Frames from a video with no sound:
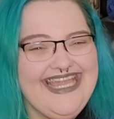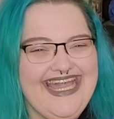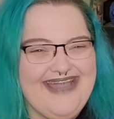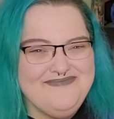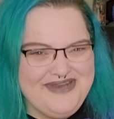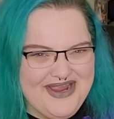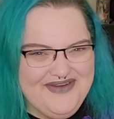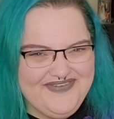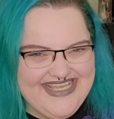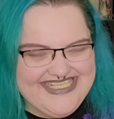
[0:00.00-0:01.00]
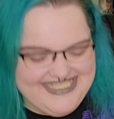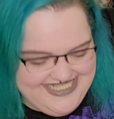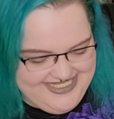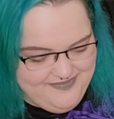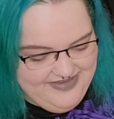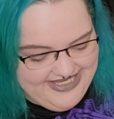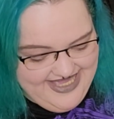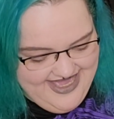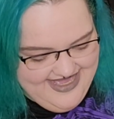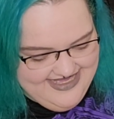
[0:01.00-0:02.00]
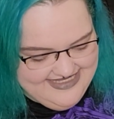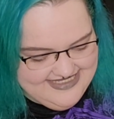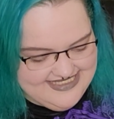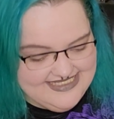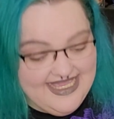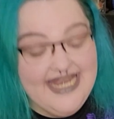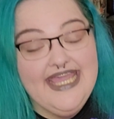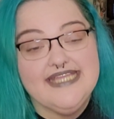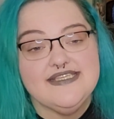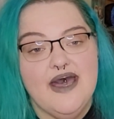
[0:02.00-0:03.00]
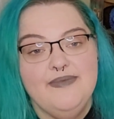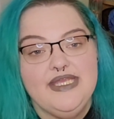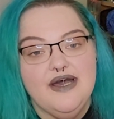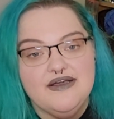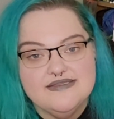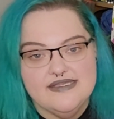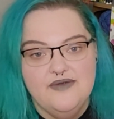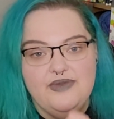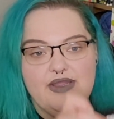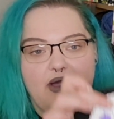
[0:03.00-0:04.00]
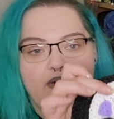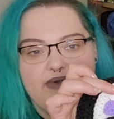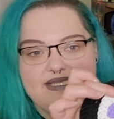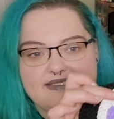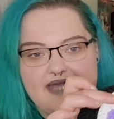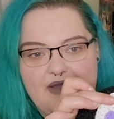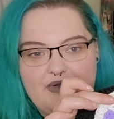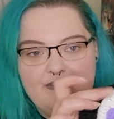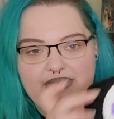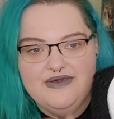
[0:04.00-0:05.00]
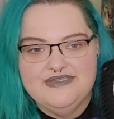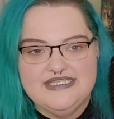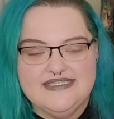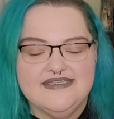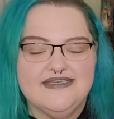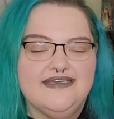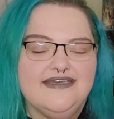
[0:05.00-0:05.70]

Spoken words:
I'm nervous because, and it's, I mean, also, we are always our most